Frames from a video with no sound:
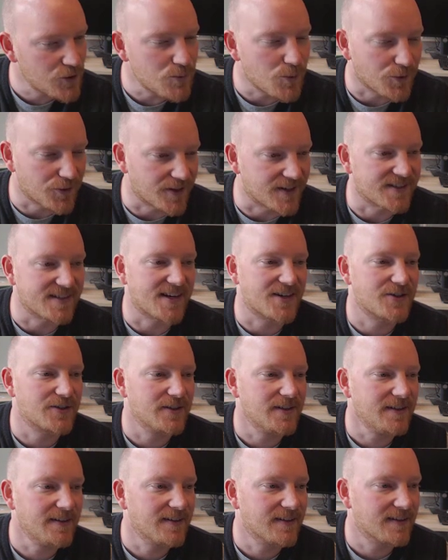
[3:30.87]
more things
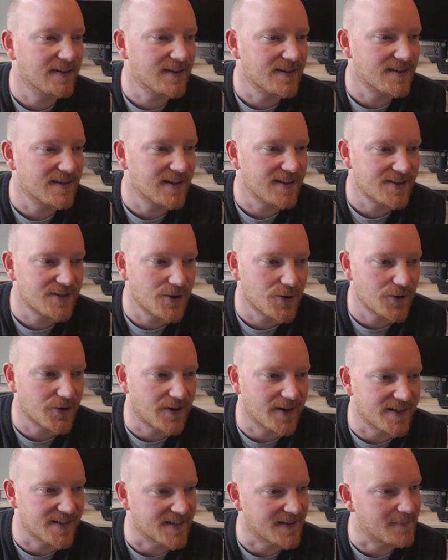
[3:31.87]
actually. Let's go
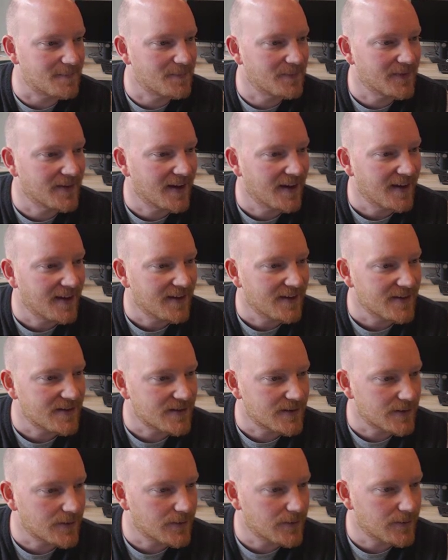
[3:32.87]
crazy.
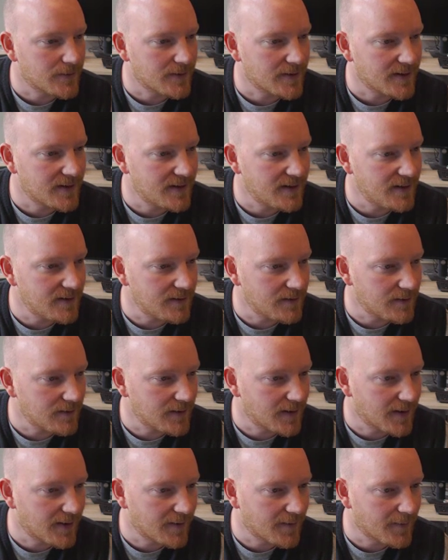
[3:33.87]
So here,